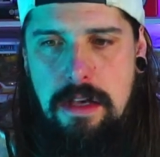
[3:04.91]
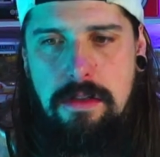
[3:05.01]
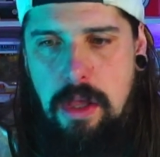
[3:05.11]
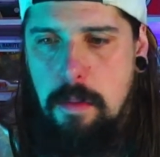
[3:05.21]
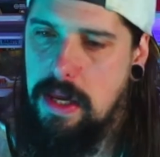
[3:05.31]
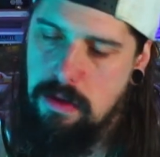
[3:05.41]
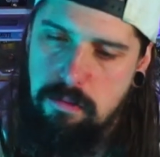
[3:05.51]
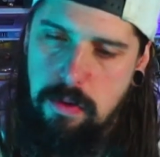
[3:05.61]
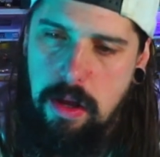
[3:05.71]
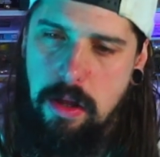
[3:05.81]
So it'll be,
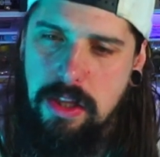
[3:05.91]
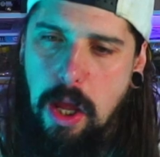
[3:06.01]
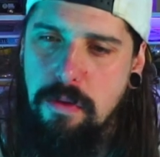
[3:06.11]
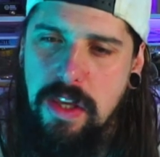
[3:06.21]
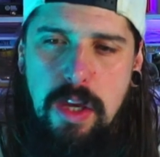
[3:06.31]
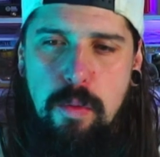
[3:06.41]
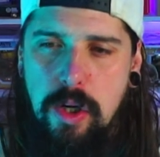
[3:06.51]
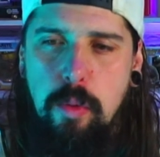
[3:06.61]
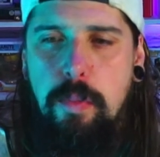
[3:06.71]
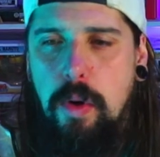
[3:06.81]
I don't think you
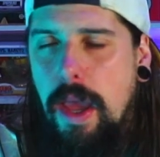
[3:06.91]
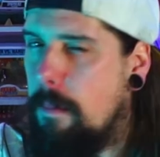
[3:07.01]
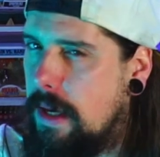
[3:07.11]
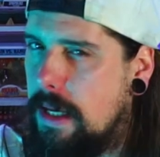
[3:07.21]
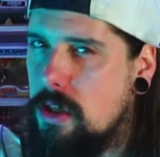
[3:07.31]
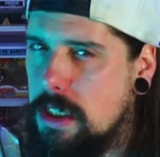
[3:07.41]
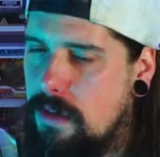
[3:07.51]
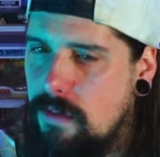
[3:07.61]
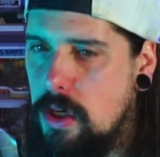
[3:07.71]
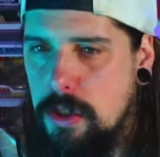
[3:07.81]
will, but it'd be interesting
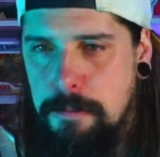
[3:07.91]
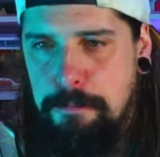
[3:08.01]
if you could.